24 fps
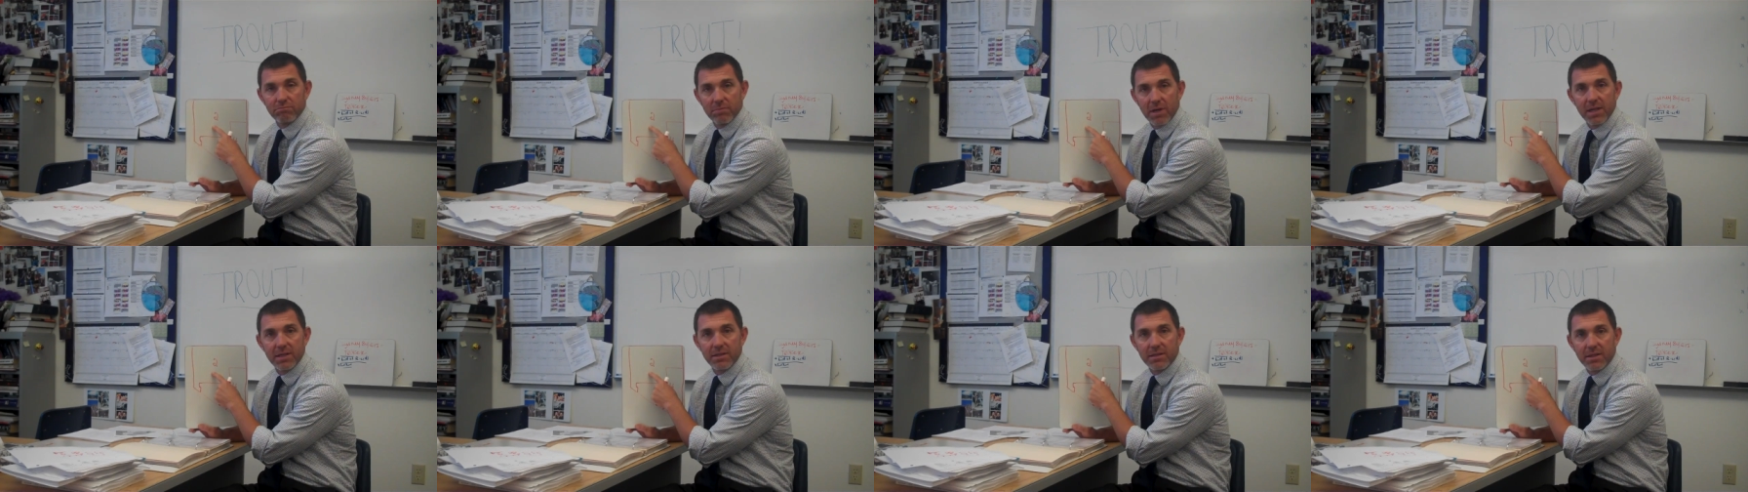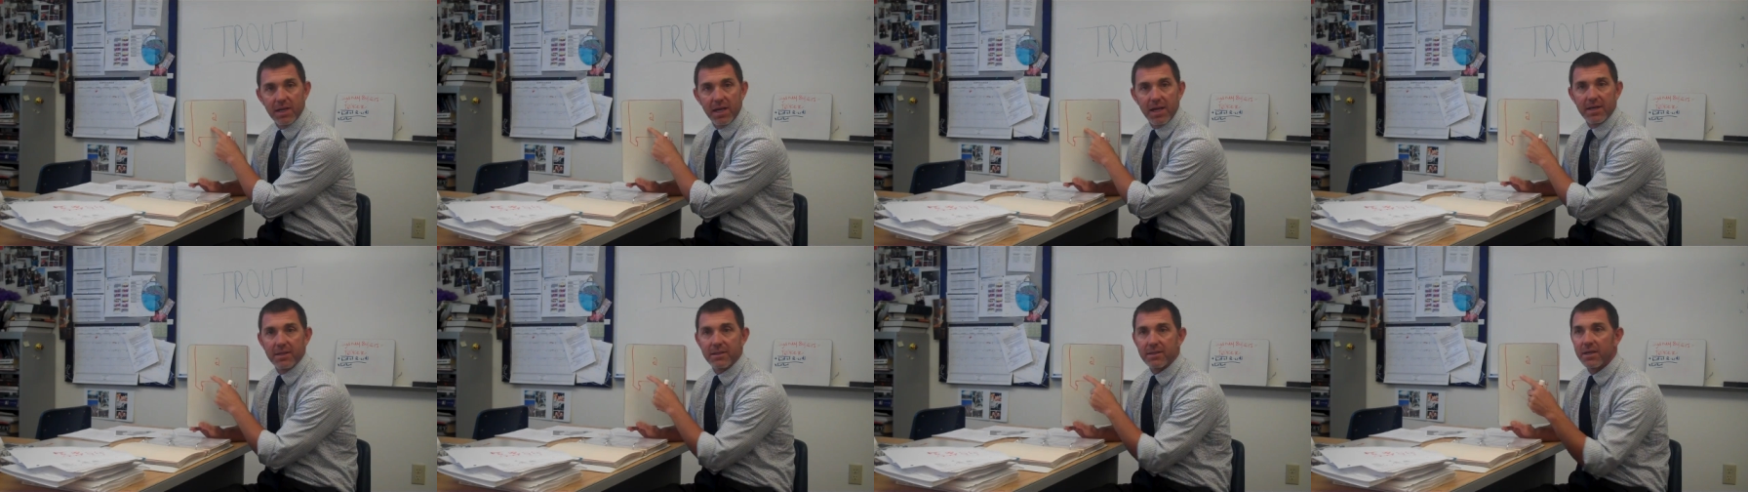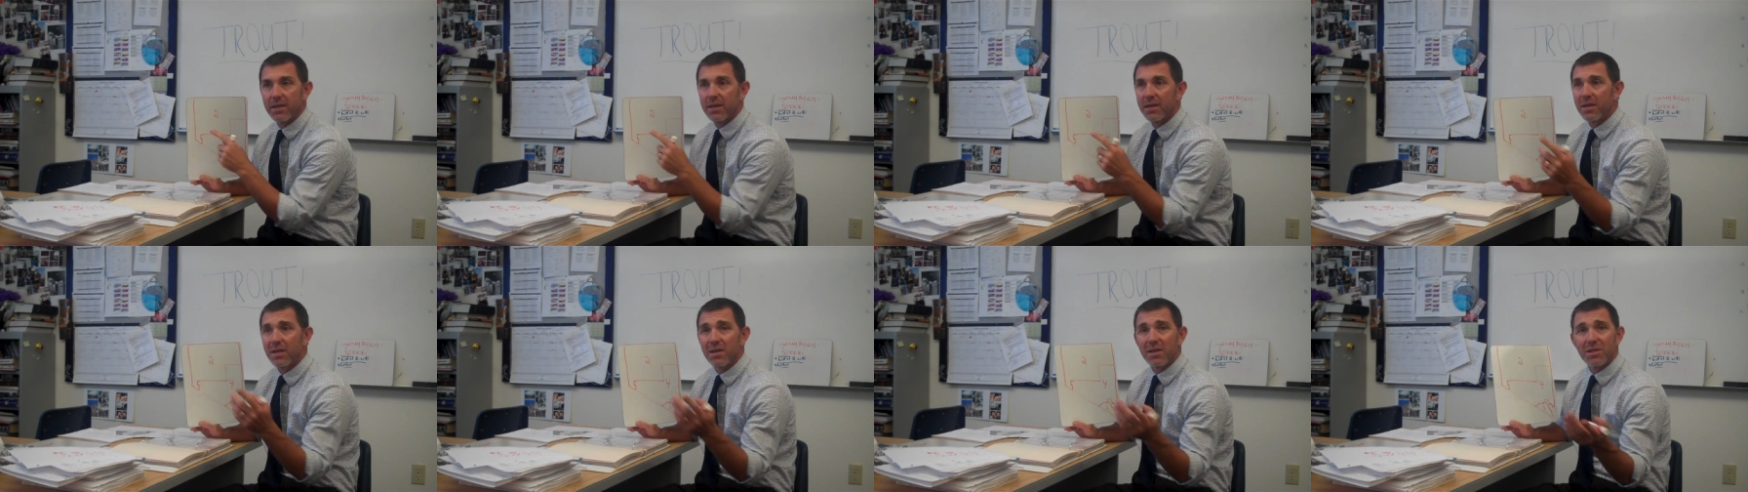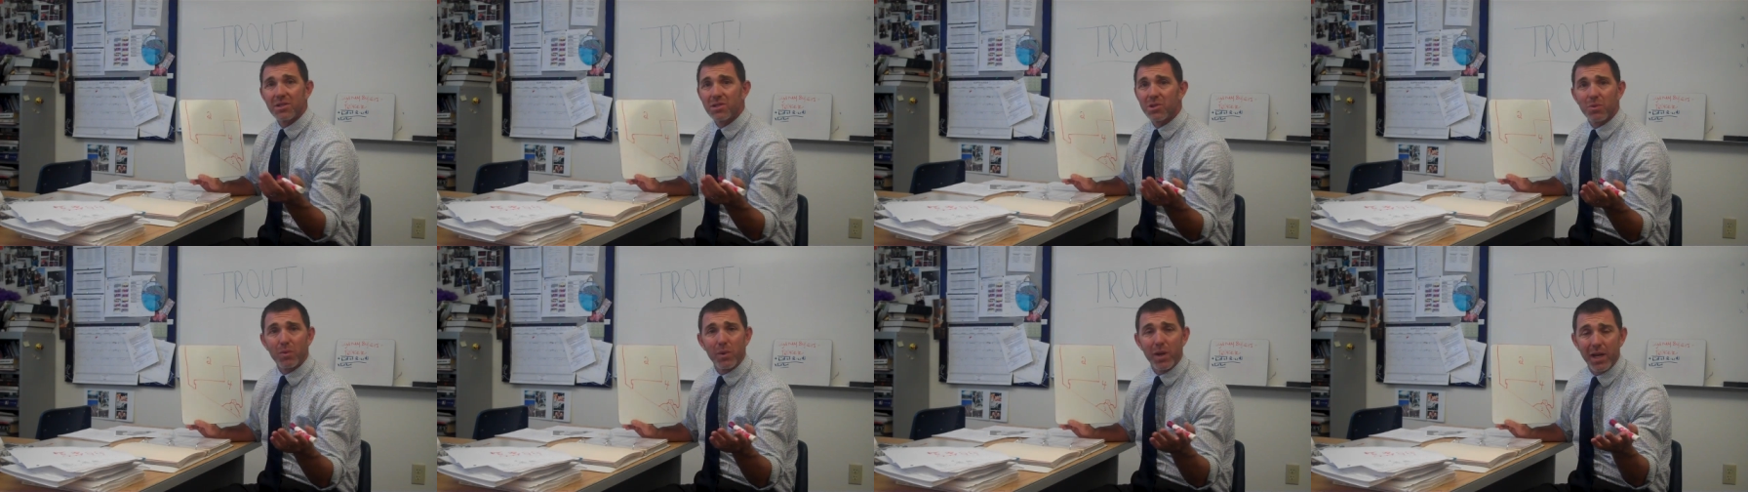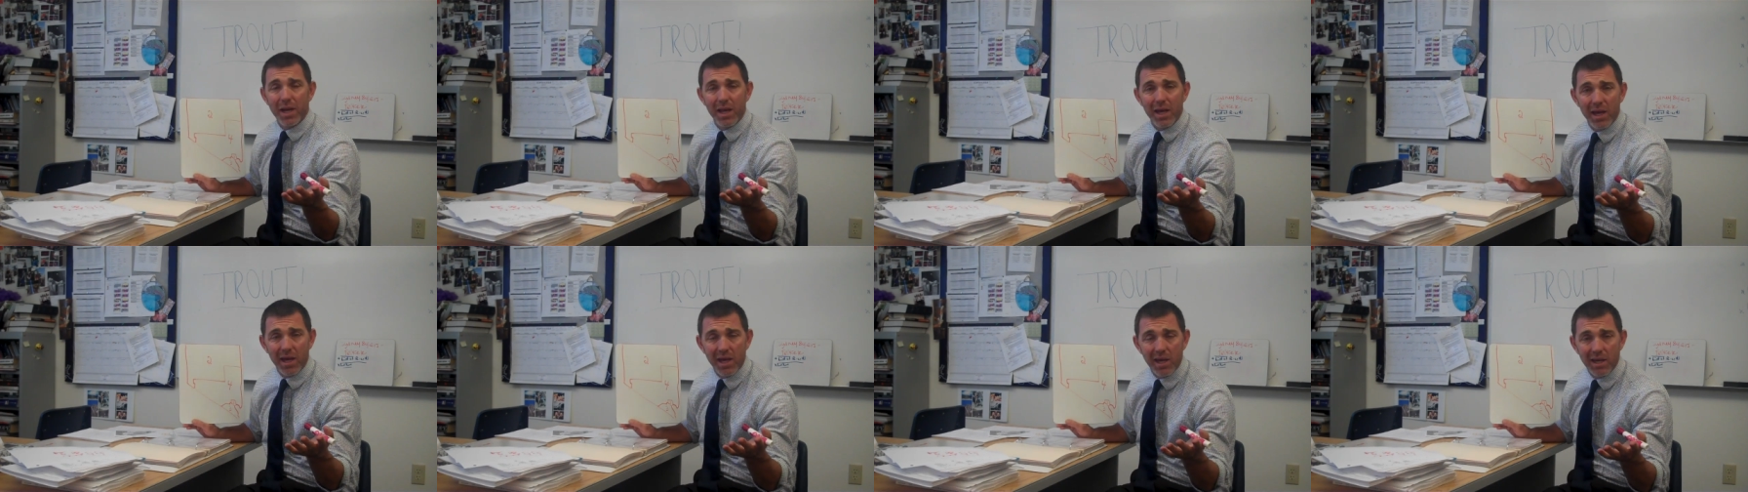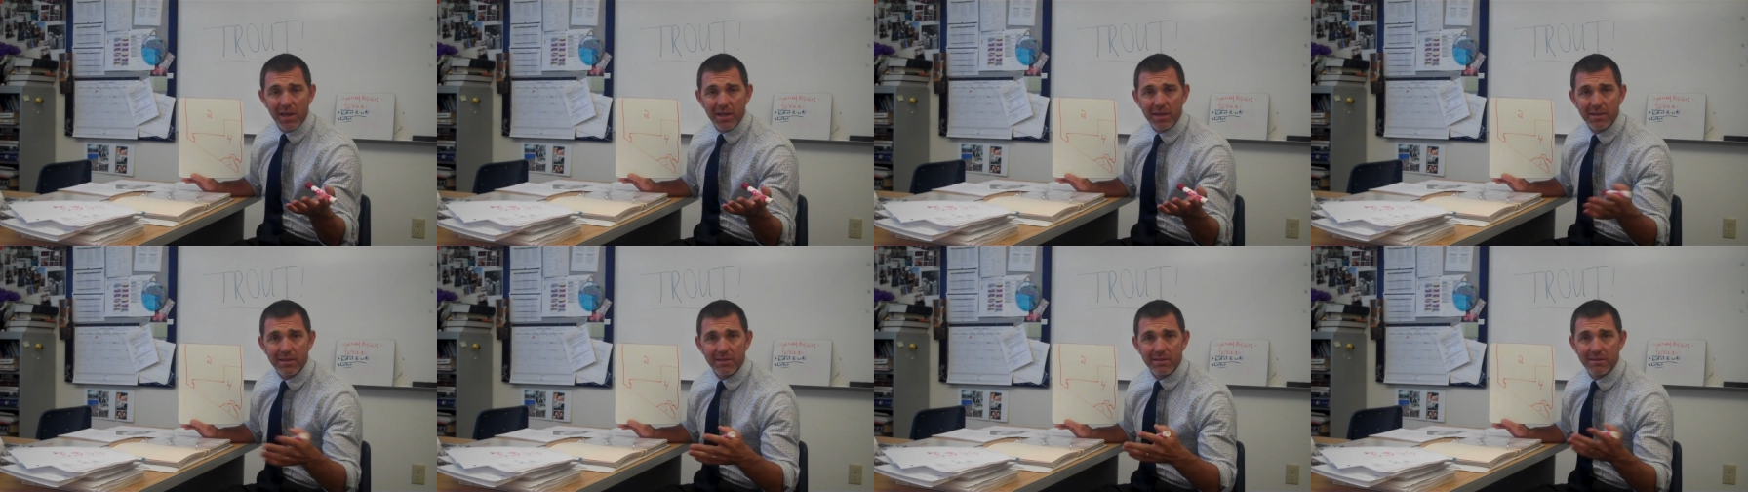and says,
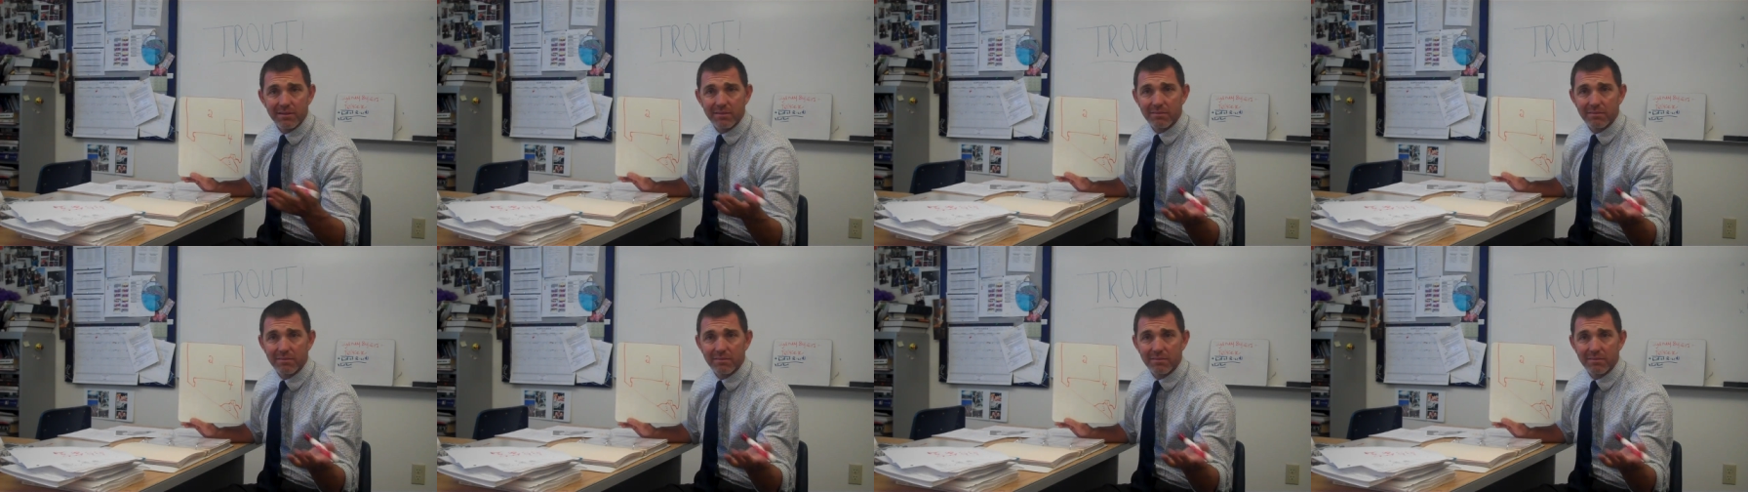"Sweetie,